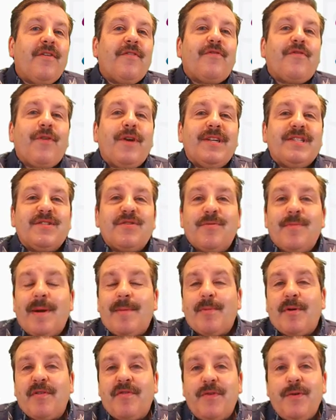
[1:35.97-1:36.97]
Friends,
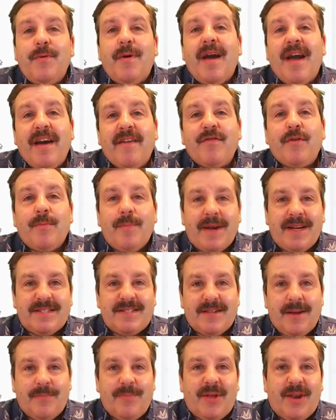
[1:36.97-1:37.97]
remember, if you ever make
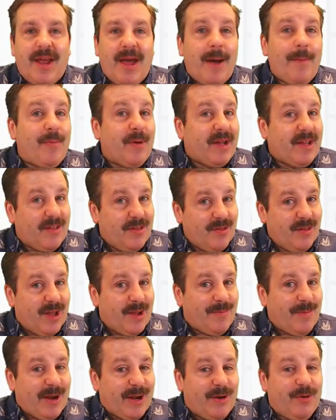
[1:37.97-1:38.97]
something epic
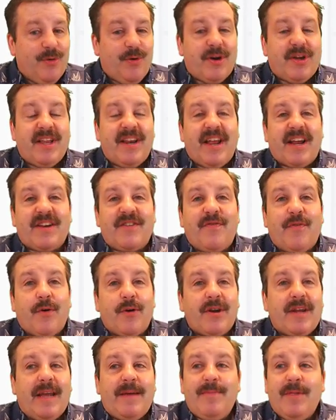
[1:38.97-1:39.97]
like my cool Connect
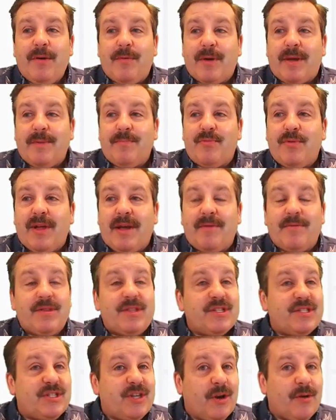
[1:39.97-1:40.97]
four game that we can play with
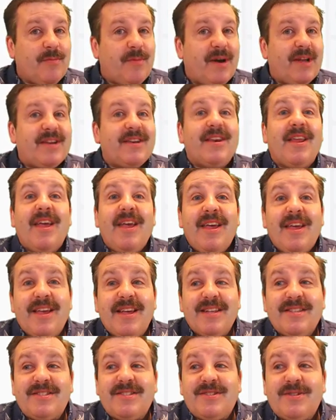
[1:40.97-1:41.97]
the share button,
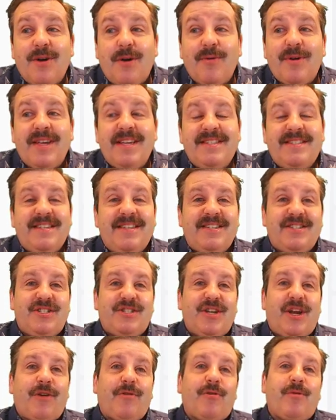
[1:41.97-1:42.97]
it's so easy to
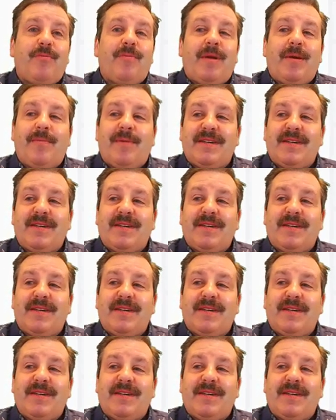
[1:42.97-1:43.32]
share it with me by